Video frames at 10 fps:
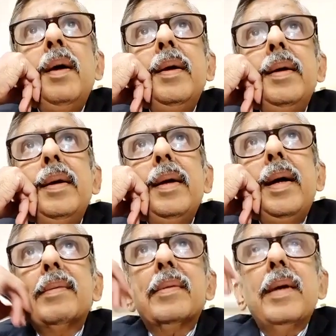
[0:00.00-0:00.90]
he
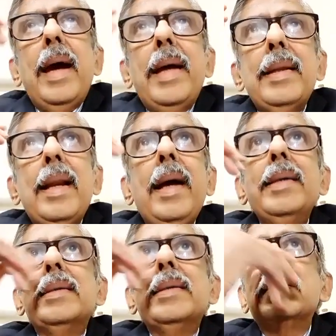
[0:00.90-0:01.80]
has
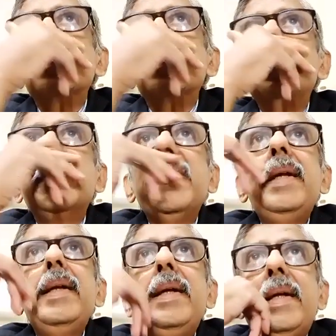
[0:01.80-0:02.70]
analyzed
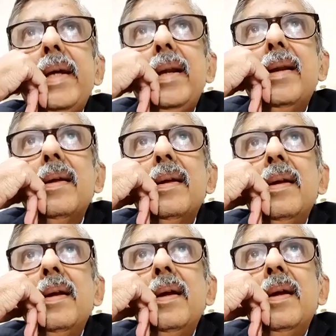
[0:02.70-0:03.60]
in detail
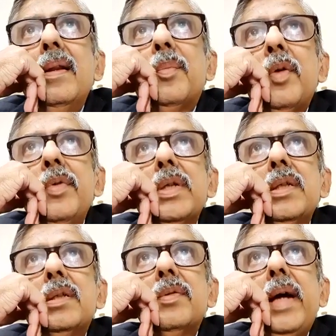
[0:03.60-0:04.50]
the
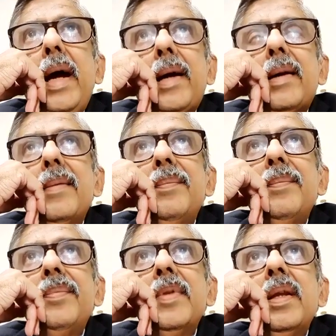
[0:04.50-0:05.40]
provisions of the Act
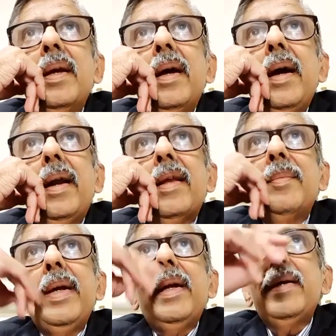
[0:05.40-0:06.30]
and has
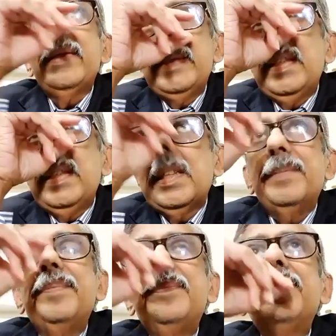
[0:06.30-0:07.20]
made a distinction
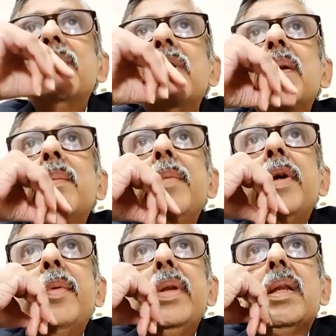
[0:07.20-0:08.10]

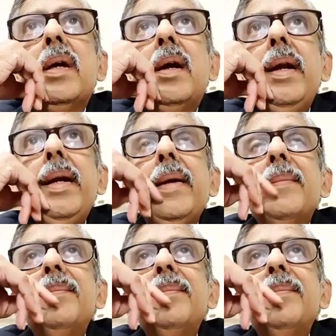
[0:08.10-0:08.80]
between thirdly